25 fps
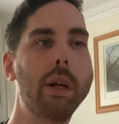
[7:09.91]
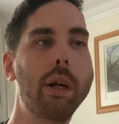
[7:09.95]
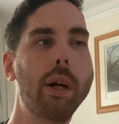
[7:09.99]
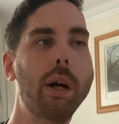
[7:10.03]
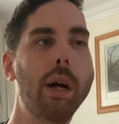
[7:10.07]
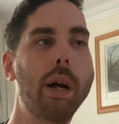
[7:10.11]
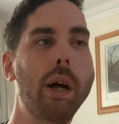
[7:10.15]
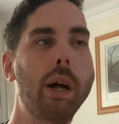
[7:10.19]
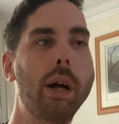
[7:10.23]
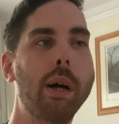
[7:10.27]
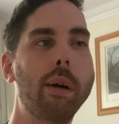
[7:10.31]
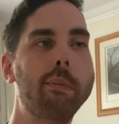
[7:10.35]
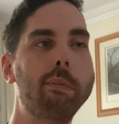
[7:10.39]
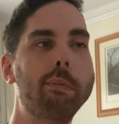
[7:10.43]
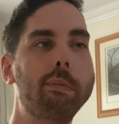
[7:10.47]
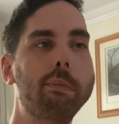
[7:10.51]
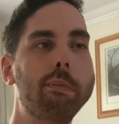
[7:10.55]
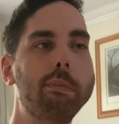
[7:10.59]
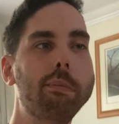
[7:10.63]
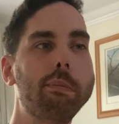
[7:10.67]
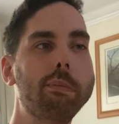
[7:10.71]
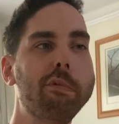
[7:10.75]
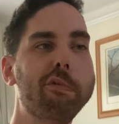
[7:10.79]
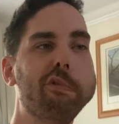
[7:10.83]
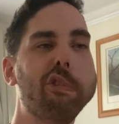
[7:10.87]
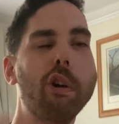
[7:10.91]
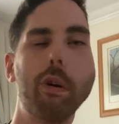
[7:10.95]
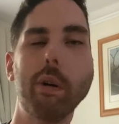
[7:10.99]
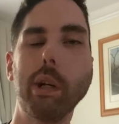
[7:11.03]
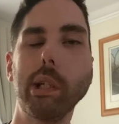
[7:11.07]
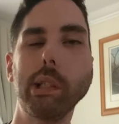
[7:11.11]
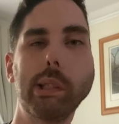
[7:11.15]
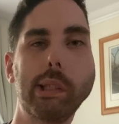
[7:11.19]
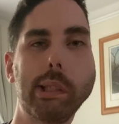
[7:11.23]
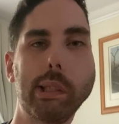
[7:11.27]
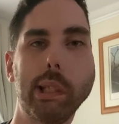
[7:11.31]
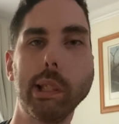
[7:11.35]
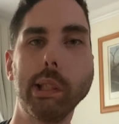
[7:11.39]
For
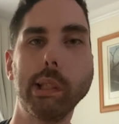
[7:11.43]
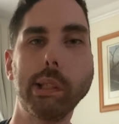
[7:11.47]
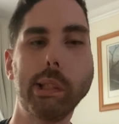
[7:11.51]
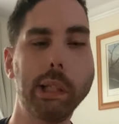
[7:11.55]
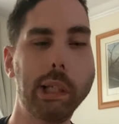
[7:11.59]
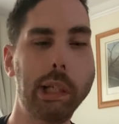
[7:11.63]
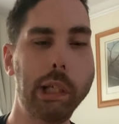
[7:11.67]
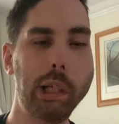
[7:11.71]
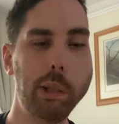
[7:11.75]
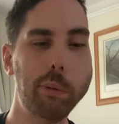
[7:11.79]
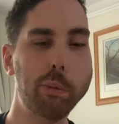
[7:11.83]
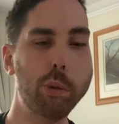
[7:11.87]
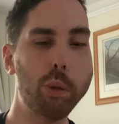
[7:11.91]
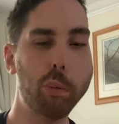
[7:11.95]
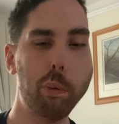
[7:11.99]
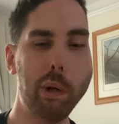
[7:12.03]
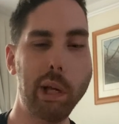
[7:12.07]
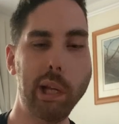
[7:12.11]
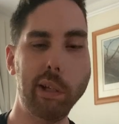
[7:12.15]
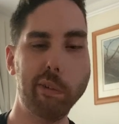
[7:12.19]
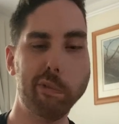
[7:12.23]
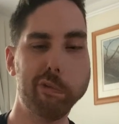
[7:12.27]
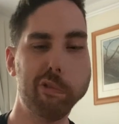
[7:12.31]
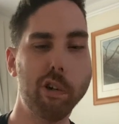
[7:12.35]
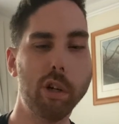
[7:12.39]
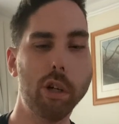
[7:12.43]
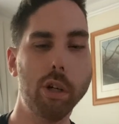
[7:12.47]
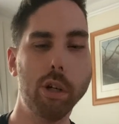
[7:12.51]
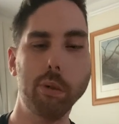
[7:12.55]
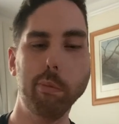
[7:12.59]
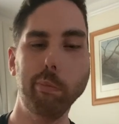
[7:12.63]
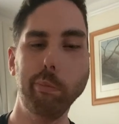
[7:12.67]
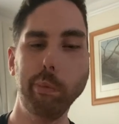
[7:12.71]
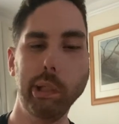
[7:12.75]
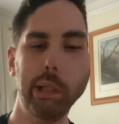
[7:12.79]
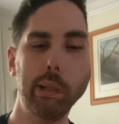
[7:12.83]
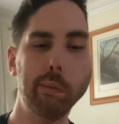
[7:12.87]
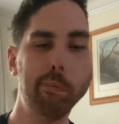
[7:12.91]
instance, he would wait for
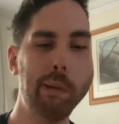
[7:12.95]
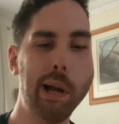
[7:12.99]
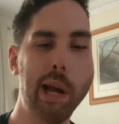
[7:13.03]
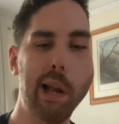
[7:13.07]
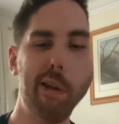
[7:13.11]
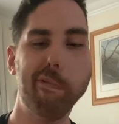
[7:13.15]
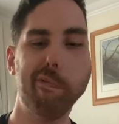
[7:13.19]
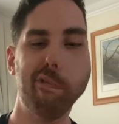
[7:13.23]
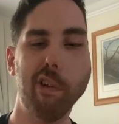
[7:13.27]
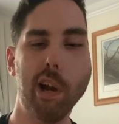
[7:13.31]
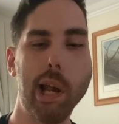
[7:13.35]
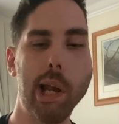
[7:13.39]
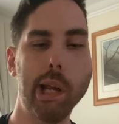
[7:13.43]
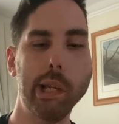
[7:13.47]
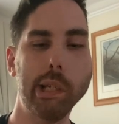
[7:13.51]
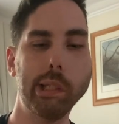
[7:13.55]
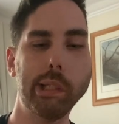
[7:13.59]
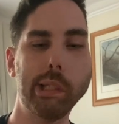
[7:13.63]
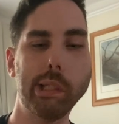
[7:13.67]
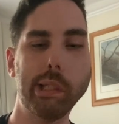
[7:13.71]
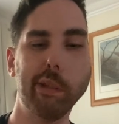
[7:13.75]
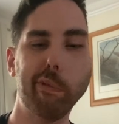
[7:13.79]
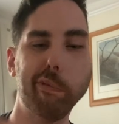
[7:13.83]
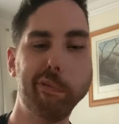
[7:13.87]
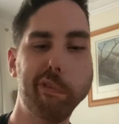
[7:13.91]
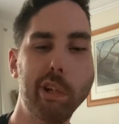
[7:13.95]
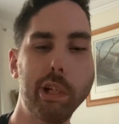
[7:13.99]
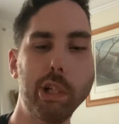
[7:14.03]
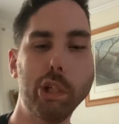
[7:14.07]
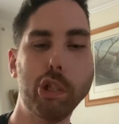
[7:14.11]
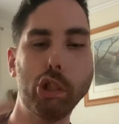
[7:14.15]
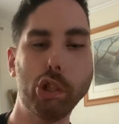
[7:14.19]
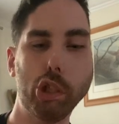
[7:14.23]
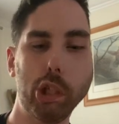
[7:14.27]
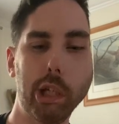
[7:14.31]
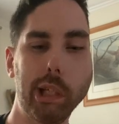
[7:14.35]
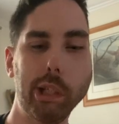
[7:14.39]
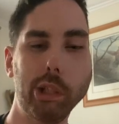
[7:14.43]
me and my friend to finish
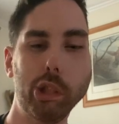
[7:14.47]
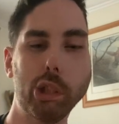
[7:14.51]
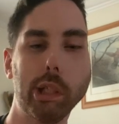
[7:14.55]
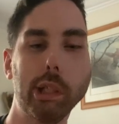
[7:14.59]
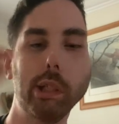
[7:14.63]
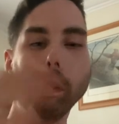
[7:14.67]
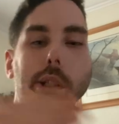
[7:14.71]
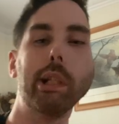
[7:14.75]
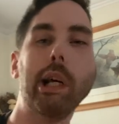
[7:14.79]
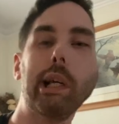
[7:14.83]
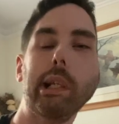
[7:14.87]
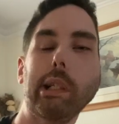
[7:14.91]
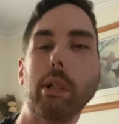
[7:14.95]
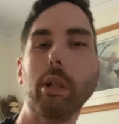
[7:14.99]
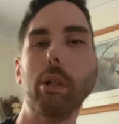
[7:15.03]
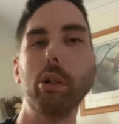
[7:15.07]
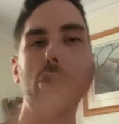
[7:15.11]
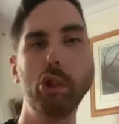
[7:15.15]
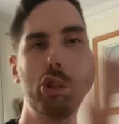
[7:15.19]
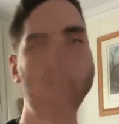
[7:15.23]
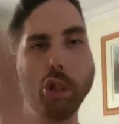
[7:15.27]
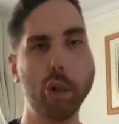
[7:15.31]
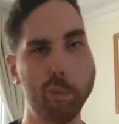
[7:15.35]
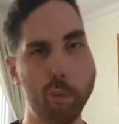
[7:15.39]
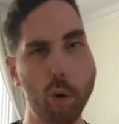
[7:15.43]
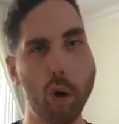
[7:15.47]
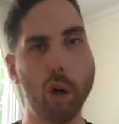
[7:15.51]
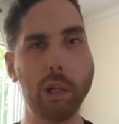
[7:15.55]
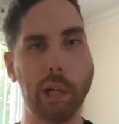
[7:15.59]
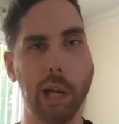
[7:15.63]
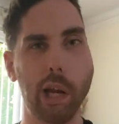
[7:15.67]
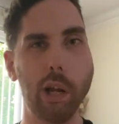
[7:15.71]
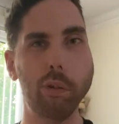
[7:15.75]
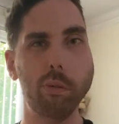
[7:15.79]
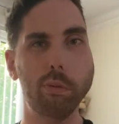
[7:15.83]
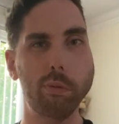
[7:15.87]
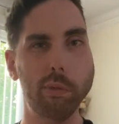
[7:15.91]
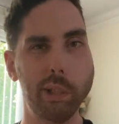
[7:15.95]
changing, like to walk
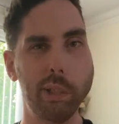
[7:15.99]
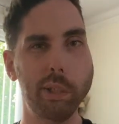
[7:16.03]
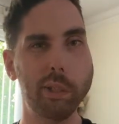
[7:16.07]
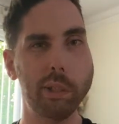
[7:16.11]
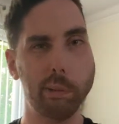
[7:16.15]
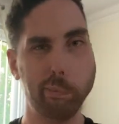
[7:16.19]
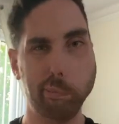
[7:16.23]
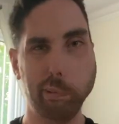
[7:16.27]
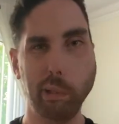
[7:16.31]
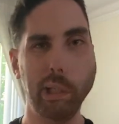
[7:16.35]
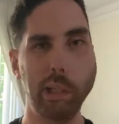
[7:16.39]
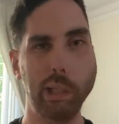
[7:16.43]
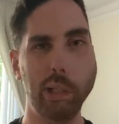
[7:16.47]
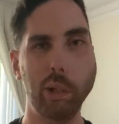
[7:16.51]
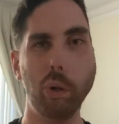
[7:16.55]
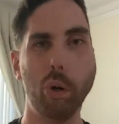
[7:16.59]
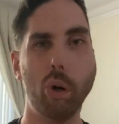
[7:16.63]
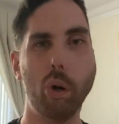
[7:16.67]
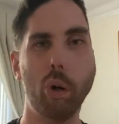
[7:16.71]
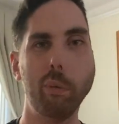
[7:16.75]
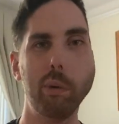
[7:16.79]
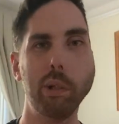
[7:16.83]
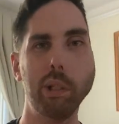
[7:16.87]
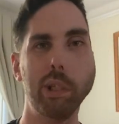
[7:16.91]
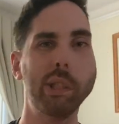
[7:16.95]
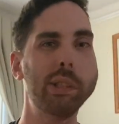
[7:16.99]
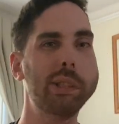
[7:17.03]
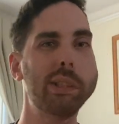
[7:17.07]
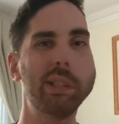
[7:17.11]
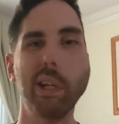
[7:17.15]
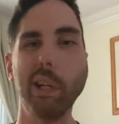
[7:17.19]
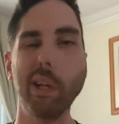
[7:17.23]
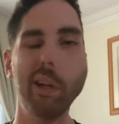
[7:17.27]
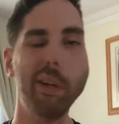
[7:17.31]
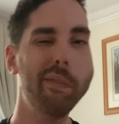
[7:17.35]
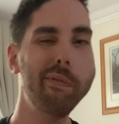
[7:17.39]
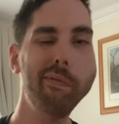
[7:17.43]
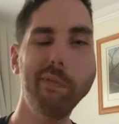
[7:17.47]
out into the PE hall with us.
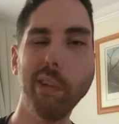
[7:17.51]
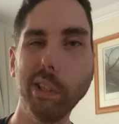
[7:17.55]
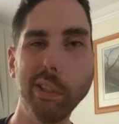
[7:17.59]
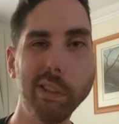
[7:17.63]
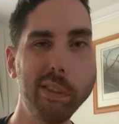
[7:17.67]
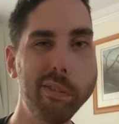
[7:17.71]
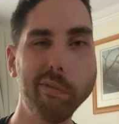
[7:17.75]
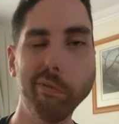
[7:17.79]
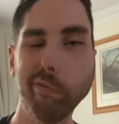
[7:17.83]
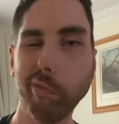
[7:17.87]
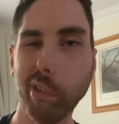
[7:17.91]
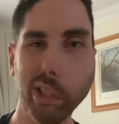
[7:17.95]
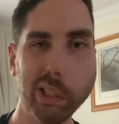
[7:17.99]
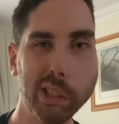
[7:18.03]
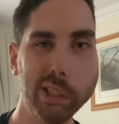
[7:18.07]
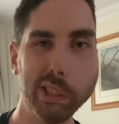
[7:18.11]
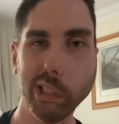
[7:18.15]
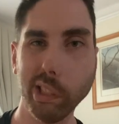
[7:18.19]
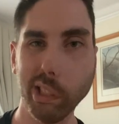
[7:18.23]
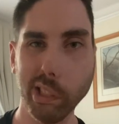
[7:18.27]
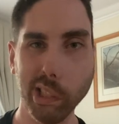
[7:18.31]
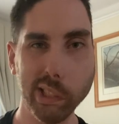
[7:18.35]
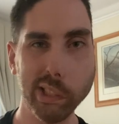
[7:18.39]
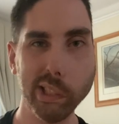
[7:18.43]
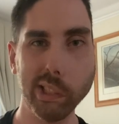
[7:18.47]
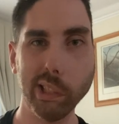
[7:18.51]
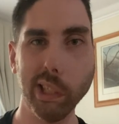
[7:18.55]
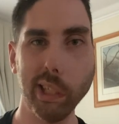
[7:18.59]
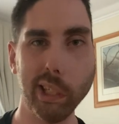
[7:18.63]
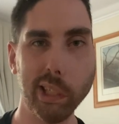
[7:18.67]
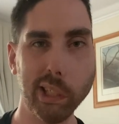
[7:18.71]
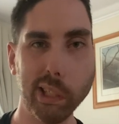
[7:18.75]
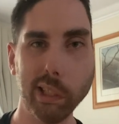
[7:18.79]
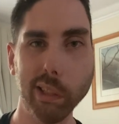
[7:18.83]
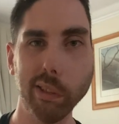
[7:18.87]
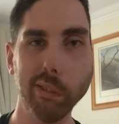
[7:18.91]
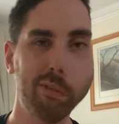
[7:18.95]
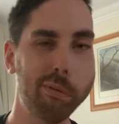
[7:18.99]
Nothing fucking
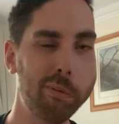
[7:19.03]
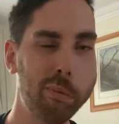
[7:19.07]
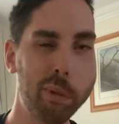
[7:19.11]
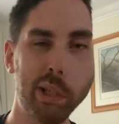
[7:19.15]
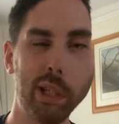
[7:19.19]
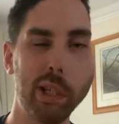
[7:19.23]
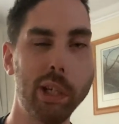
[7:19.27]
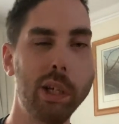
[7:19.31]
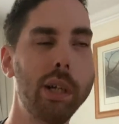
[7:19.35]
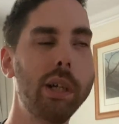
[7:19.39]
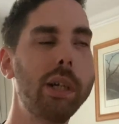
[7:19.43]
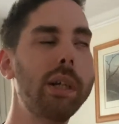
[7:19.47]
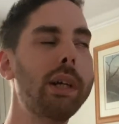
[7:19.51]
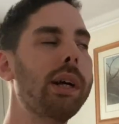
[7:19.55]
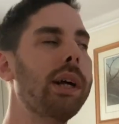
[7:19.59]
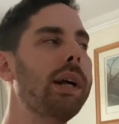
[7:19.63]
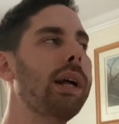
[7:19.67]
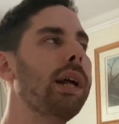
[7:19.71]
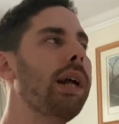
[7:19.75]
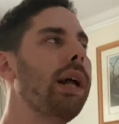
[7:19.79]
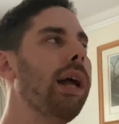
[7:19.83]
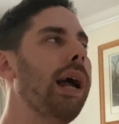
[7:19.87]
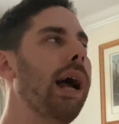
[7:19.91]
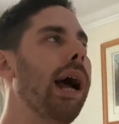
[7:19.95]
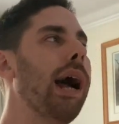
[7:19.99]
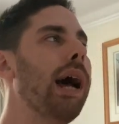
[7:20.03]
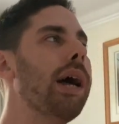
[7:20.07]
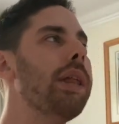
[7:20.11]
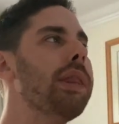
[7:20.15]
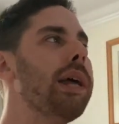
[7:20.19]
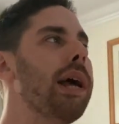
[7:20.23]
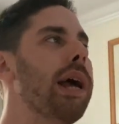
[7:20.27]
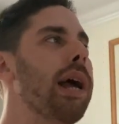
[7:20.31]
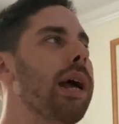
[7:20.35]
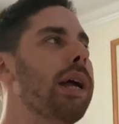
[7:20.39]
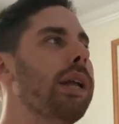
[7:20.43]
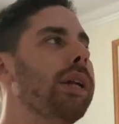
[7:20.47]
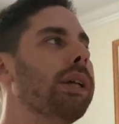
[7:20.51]
sadistic with it. And
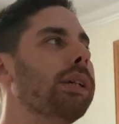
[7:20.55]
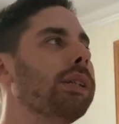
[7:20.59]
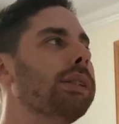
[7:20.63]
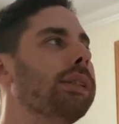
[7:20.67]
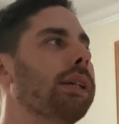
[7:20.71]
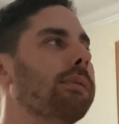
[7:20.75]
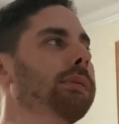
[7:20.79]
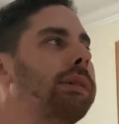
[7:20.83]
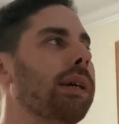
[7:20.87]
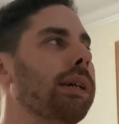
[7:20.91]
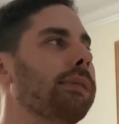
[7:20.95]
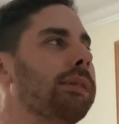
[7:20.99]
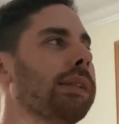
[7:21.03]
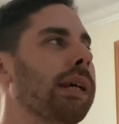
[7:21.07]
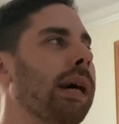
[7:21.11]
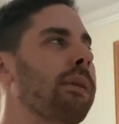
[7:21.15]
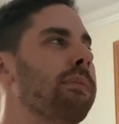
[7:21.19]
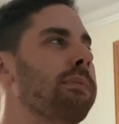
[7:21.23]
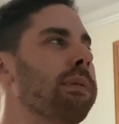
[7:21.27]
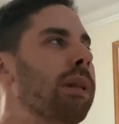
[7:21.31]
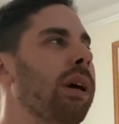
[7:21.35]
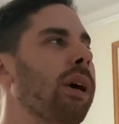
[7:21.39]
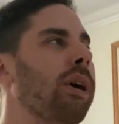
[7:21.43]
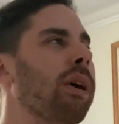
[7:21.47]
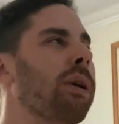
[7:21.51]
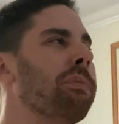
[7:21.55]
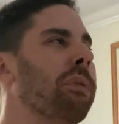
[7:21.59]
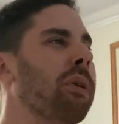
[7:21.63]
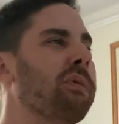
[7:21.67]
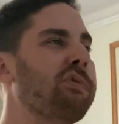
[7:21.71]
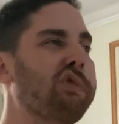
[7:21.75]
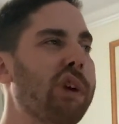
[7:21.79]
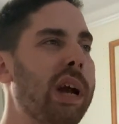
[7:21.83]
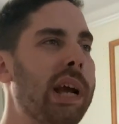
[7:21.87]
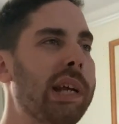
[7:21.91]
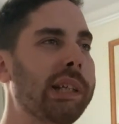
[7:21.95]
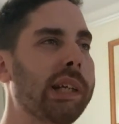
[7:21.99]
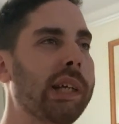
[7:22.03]
then sometimes I'd be like, oh, I'm not
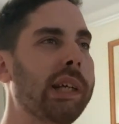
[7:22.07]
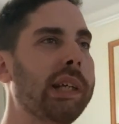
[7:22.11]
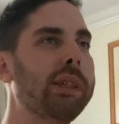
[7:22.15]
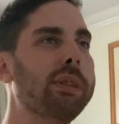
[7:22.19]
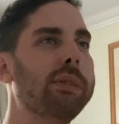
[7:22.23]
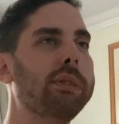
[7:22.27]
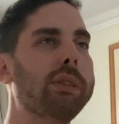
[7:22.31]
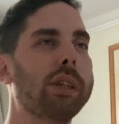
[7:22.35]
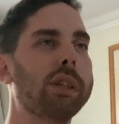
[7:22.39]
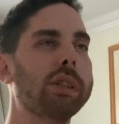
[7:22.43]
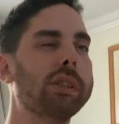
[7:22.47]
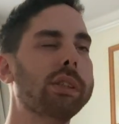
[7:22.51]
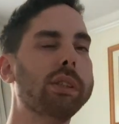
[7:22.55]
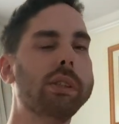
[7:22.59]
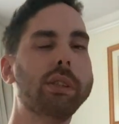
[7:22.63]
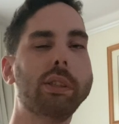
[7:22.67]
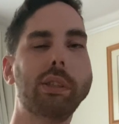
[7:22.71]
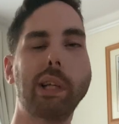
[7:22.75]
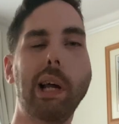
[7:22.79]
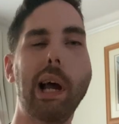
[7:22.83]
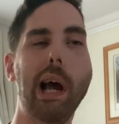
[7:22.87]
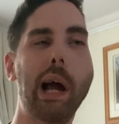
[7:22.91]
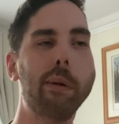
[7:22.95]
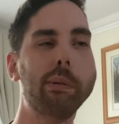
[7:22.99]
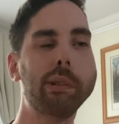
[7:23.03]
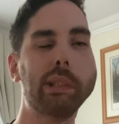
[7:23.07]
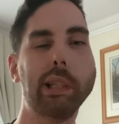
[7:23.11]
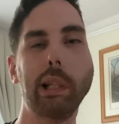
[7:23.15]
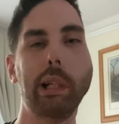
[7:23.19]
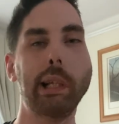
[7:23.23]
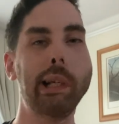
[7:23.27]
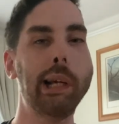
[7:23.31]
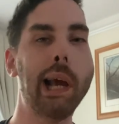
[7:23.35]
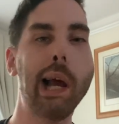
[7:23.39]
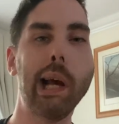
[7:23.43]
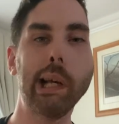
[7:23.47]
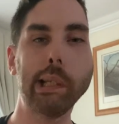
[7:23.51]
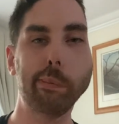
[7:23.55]
ready, because I was a
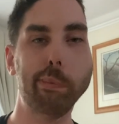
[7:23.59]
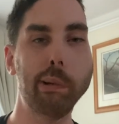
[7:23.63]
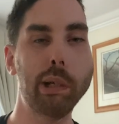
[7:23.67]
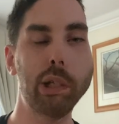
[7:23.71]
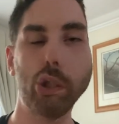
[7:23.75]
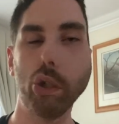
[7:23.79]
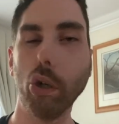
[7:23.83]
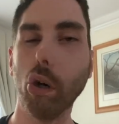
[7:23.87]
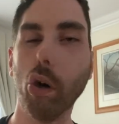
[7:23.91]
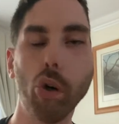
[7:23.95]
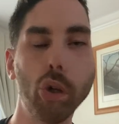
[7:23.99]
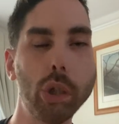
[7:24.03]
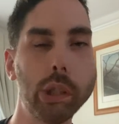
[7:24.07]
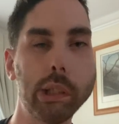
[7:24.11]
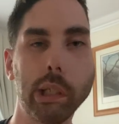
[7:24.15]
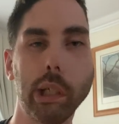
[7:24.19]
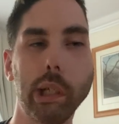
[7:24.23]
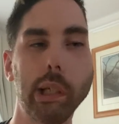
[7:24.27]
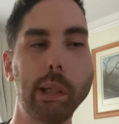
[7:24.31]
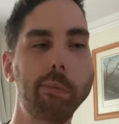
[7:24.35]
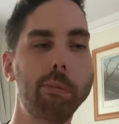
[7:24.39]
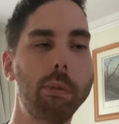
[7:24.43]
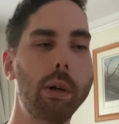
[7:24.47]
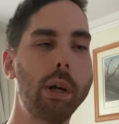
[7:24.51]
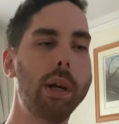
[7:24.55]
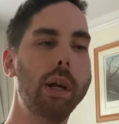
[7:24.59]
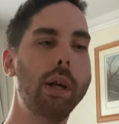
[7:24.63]
late ass bitch all the time.